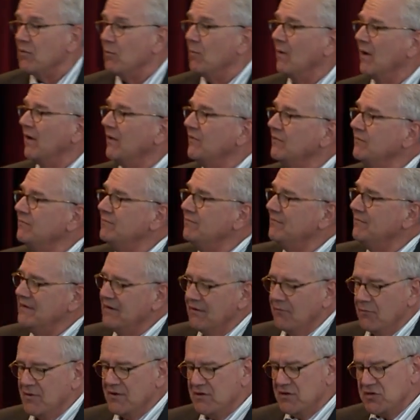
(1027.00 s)
well, you
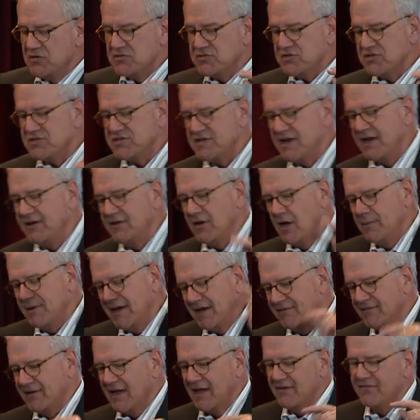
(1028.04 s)
know, we used to say nobody
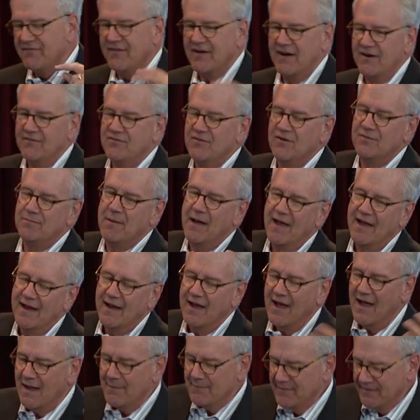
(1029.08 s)
ever got fired for buying
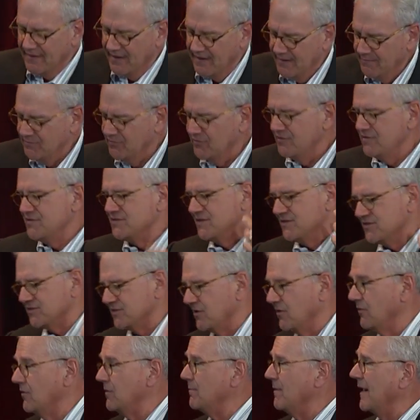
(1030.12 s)
IBM or
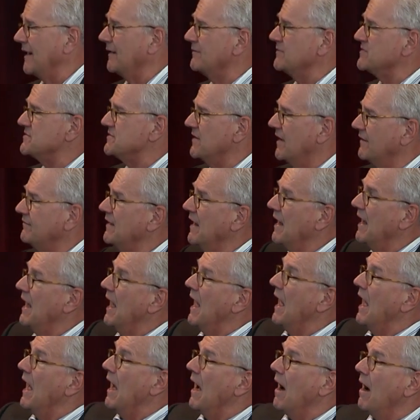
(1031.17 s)
Cisco or Microsoft.
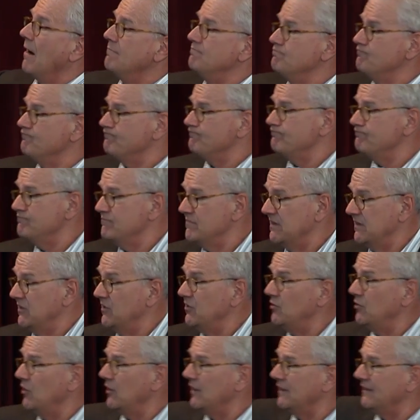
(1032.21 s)

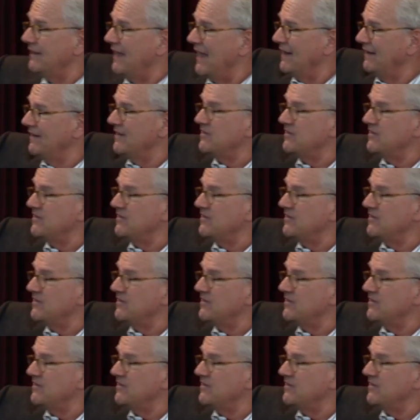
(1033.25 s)
You look at that